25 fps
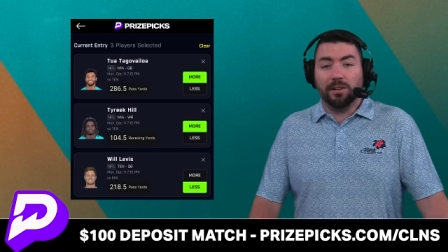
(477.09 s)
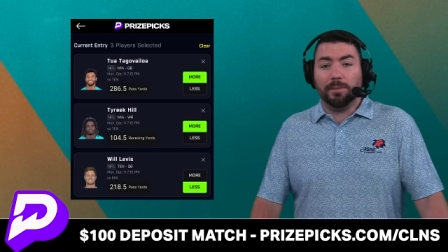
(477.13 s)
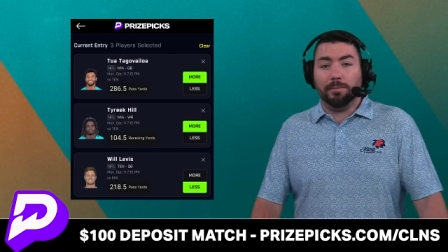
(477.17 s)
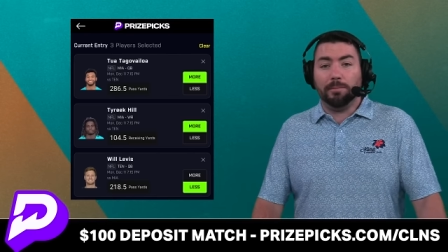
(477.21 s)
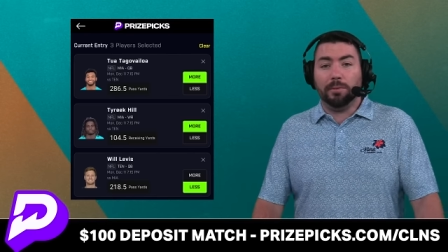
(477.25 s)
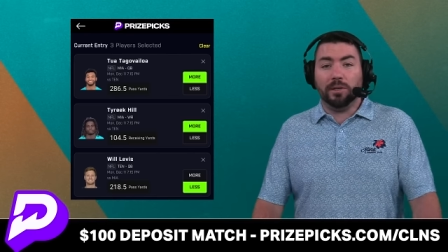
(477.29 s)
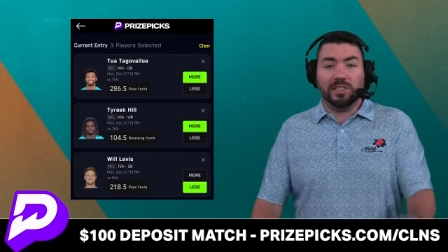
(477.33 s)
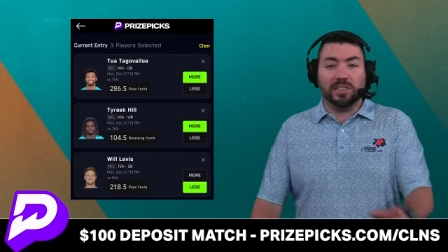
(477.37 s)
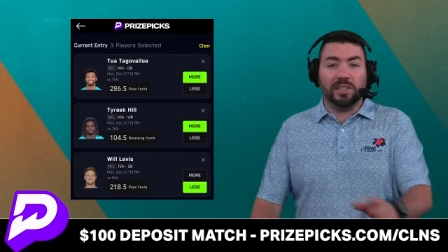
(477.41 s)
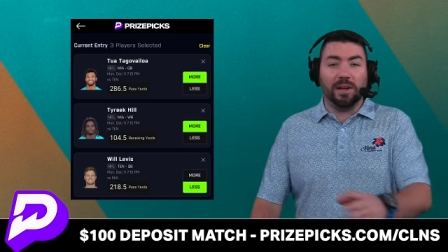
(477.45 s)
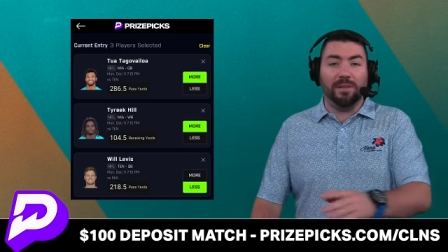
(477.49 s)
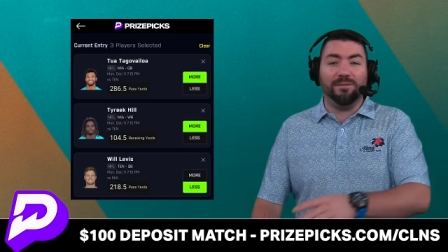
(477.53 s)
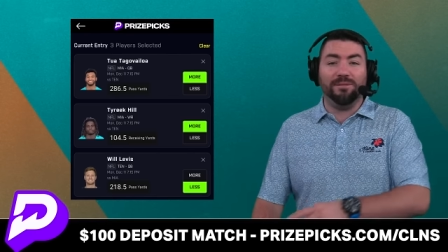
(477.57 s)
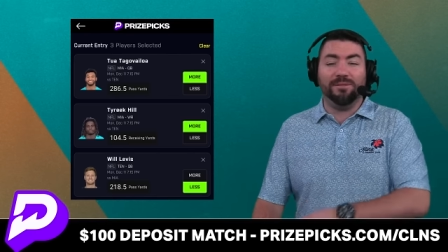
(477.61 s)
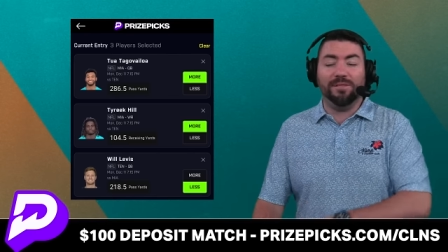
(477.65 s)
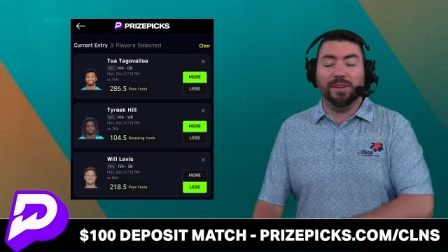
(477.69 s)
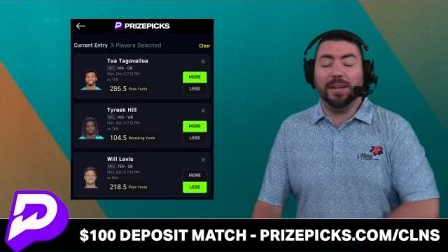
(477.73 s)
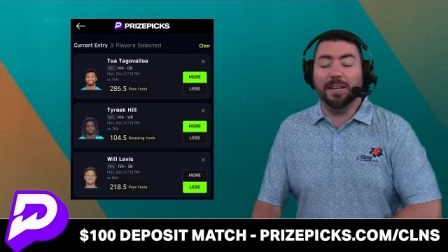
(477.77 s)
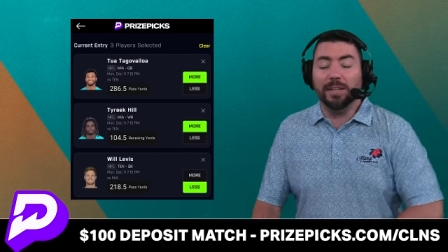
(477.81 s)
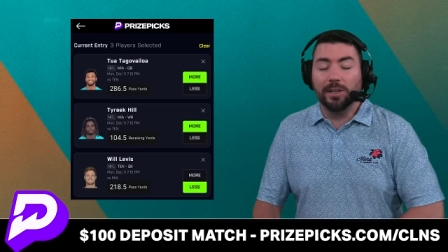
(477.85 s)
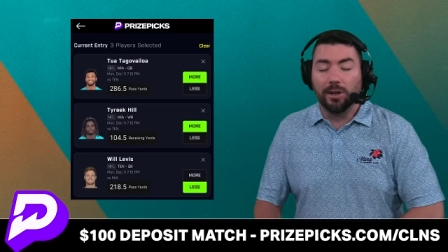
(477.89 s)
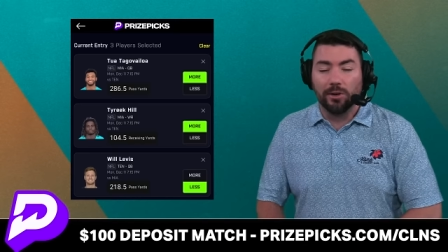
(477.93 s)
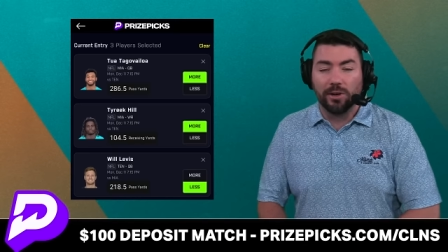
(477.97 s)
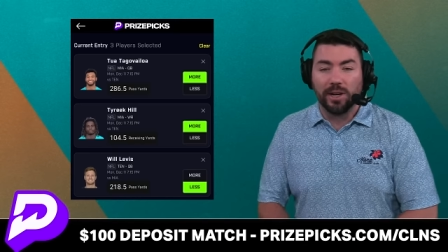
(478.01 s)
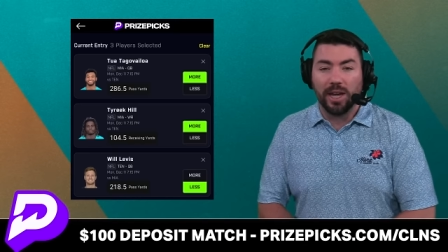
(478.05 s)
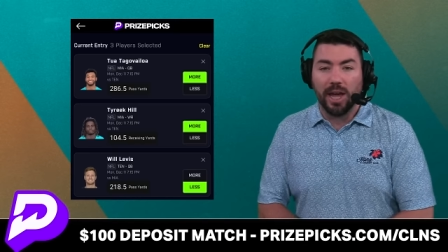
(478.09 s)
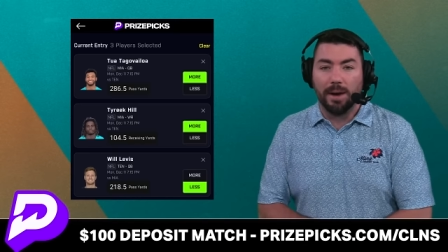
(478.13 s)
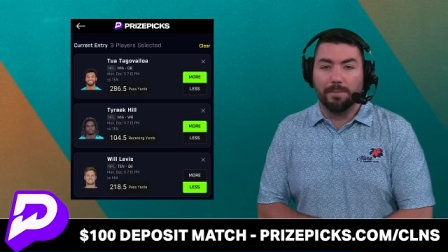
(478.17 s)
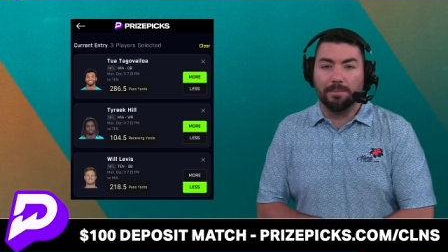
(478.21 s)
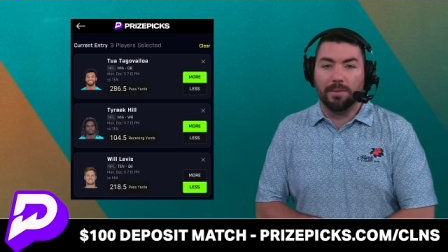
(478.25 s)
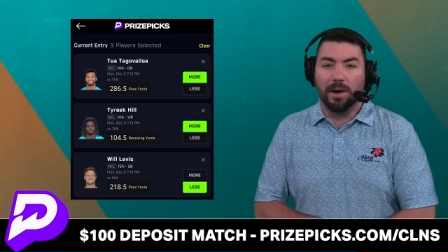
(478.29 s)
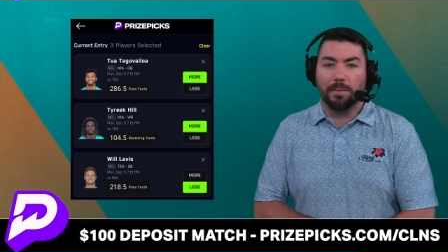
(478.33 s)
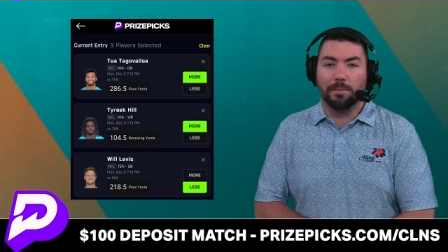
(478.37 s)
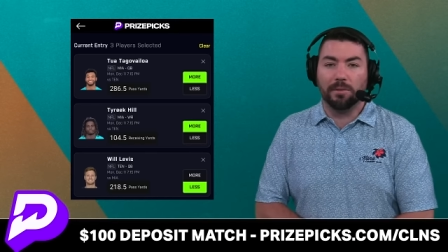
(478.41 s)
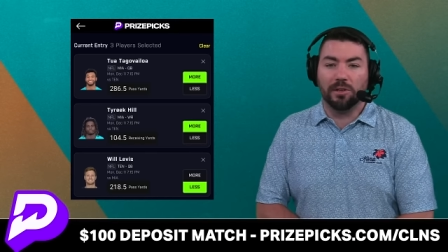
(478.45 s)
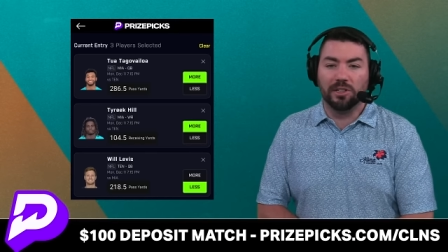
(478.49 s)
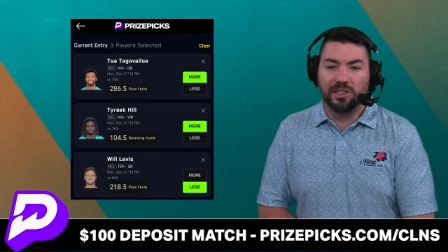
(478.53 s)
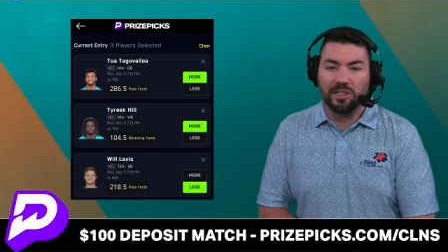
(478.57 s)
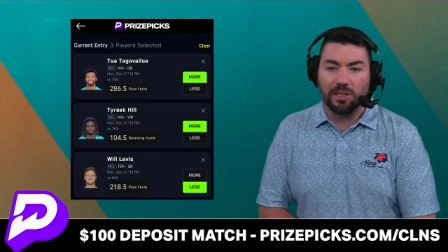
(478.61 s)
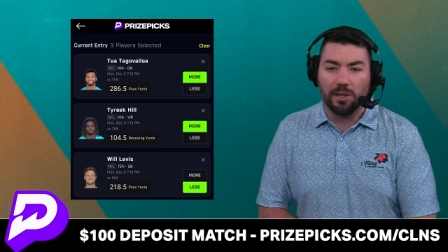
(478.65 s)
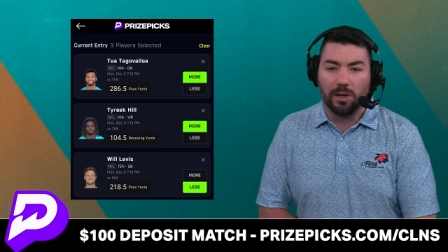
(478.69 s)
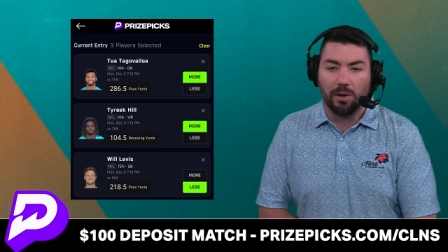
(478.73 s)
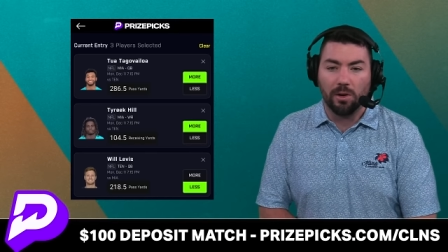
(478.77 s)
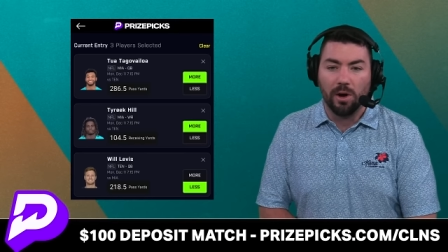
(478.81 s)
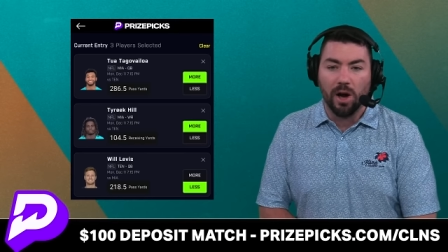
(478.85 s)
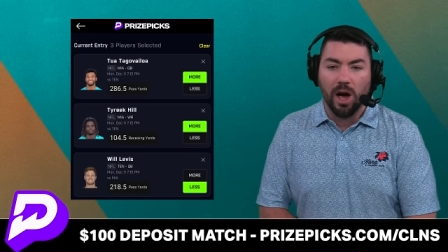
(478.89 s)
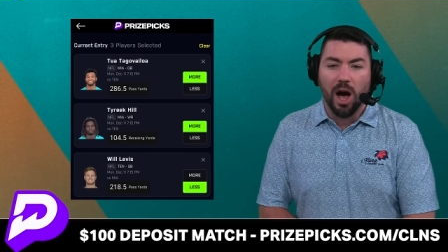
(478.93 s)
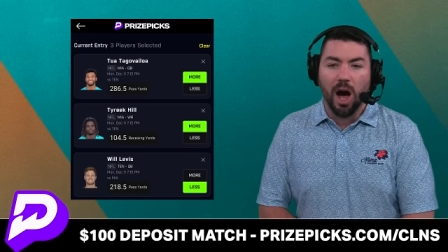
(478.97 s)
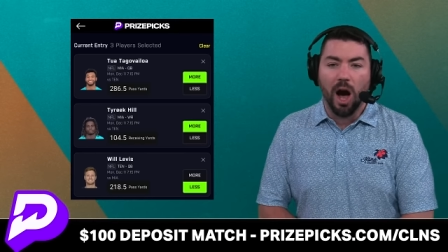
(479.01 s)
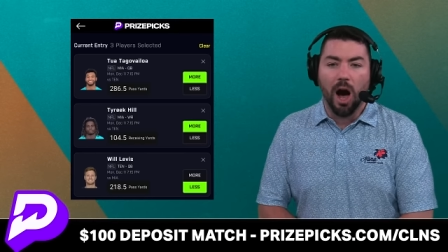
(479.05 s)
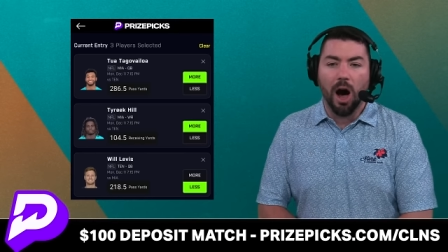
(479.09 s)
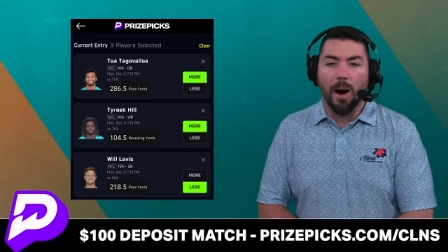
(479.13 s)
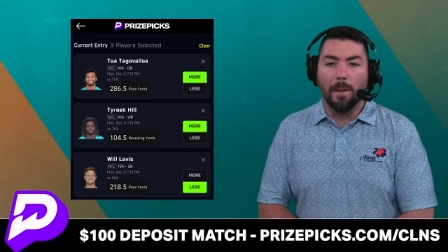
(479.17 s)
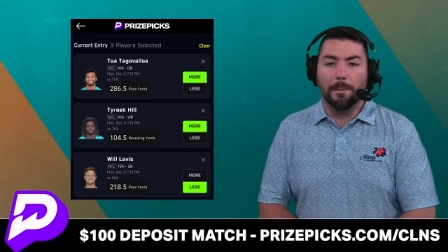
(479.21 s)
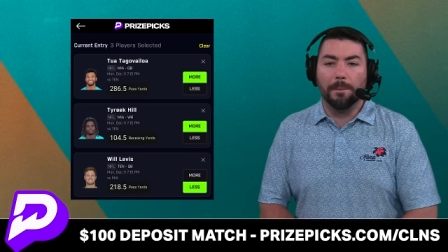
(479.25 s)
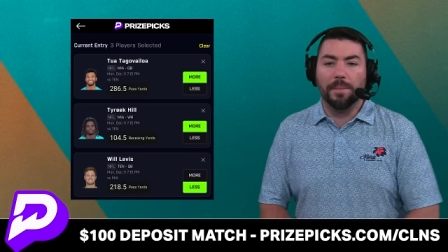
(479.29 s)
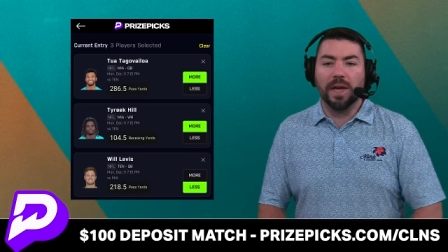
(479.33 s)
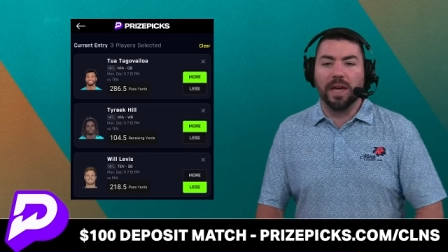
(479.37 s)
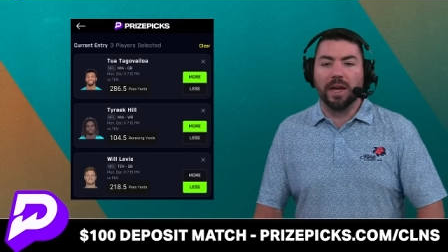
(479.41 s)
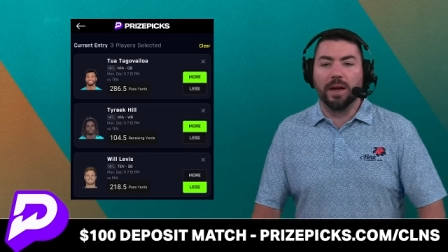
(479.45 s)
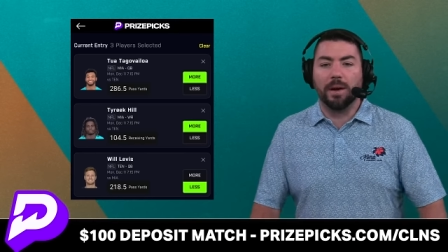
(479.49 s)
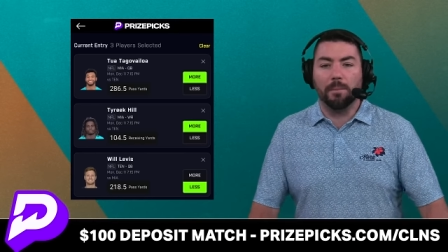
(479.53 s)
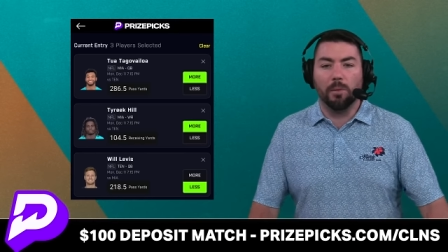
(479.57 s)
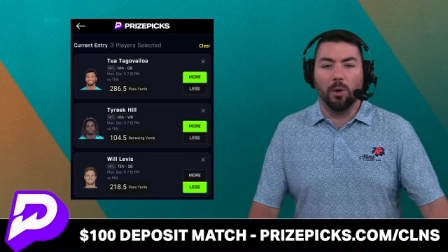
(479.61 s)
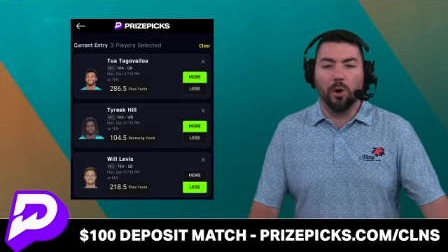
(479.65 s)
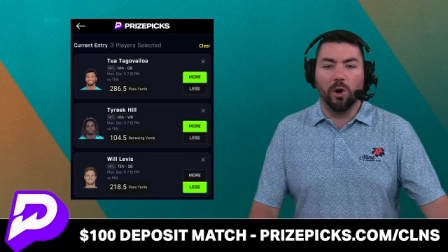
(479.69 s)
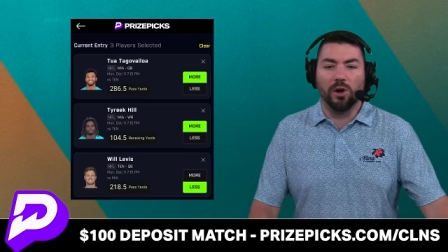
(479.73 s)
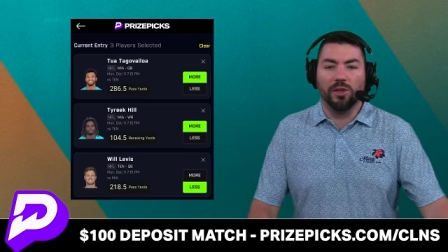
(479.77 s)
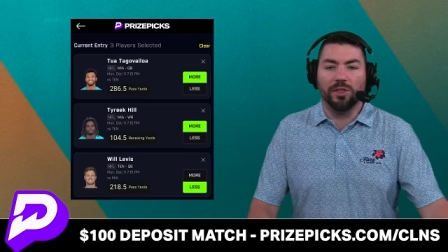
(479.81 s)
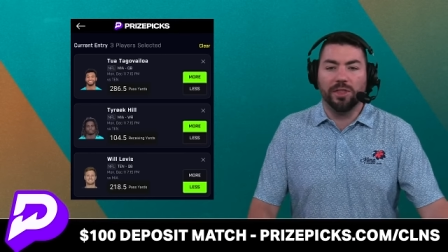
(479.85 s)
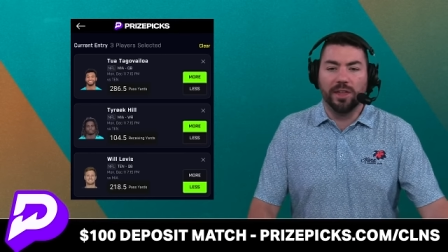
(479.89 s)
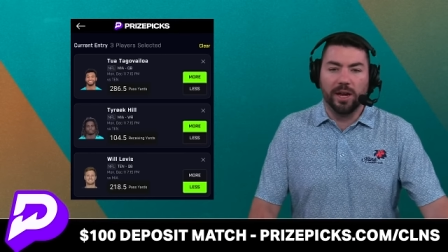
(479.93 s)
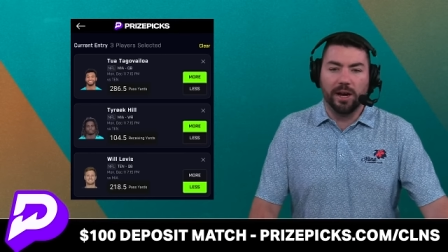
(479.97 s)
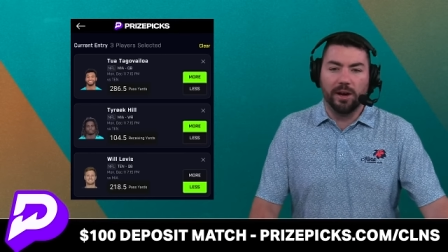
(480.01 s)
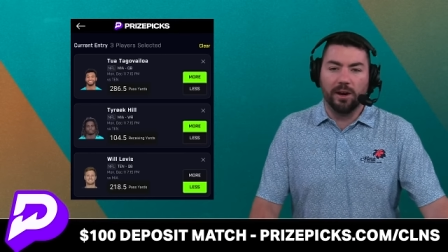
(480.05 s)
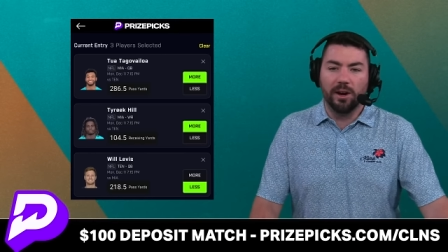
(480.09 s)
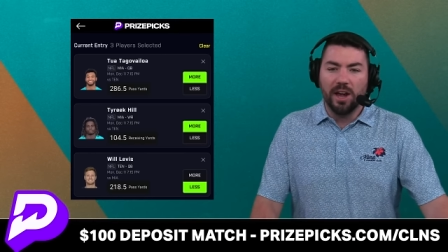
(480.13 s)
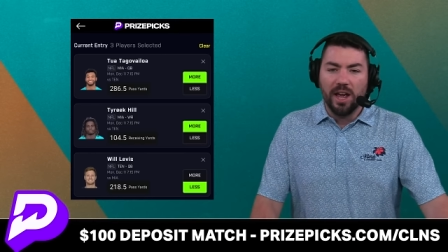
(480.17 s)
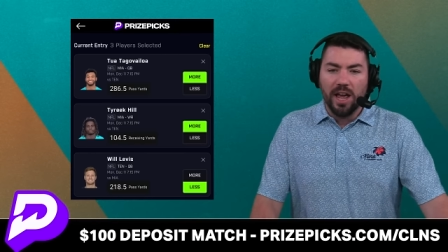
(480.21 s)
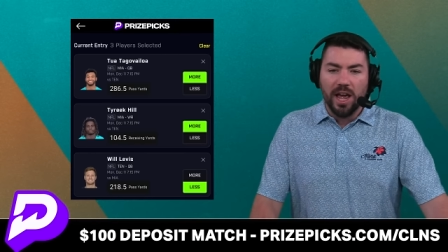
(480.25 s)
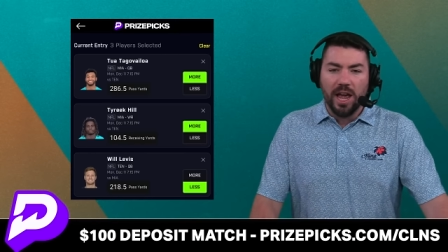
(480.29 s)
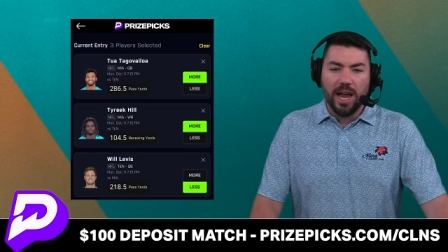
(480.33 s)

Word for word: He puts up video game numbers, so I'll pick more there.